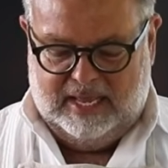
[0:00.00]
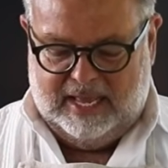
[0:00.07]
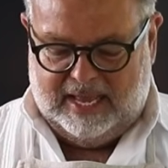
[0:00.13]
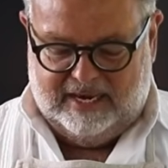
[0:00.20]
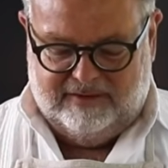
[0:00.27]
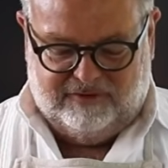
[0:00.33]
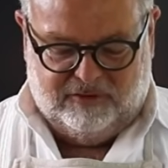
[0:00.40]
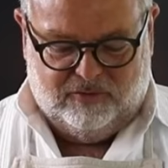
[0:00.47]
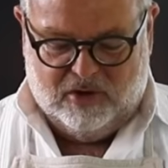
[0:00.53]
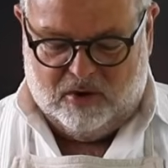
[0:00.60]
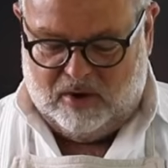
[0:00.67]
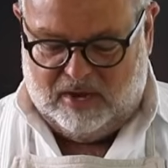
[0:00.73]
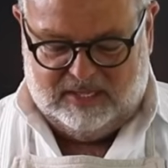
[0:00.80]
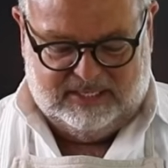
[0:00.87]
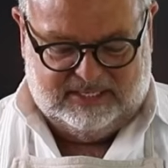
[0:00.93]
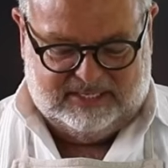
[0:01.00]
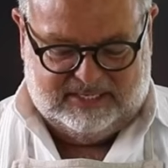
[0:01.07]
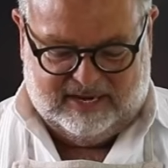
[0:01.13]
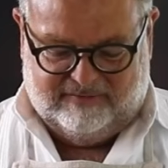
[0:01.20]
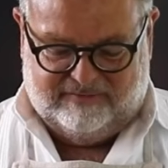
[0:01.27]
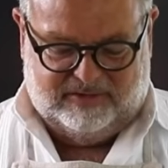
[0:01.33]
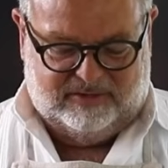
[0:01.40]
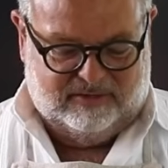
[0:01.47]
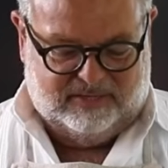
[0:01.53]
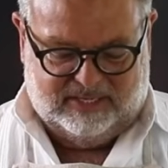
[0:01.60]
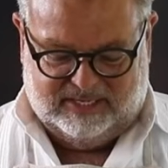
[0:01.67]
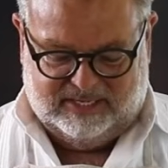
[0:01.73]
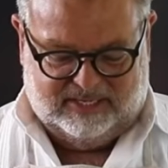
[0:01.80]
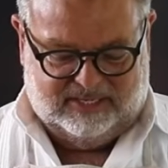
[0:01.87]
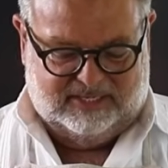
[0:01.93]
And if you know all this stuff and you're
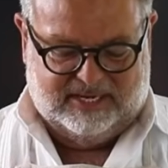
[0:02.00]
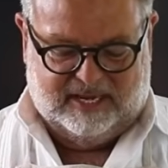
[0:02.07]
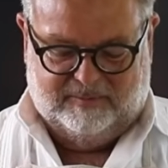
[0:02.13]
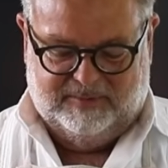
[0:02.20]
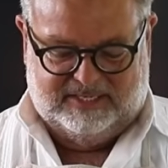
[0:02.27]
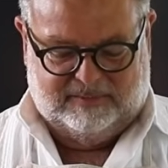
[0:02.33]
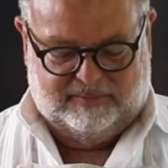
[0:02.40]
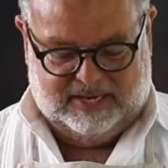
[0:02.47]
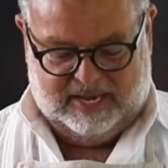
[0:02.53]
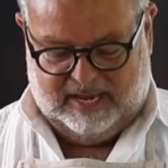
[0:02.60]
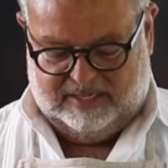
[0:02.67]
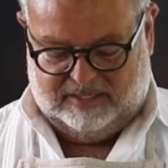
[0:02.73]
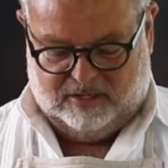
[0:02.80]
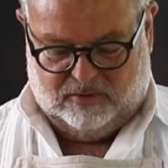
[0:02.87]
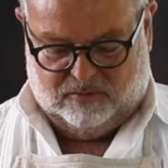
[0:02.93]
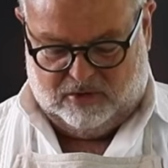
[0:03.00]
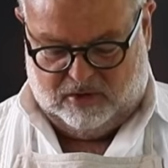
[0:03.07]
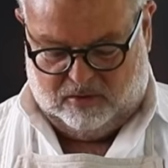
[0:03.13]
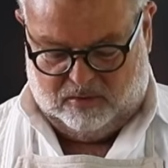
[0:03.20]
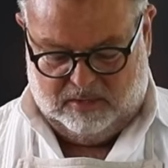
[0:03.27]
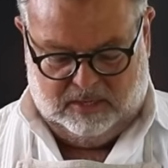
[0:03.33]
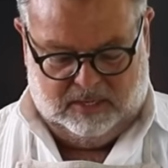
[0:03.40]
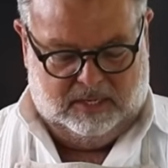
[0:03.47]
thinking, tell me something I don't know,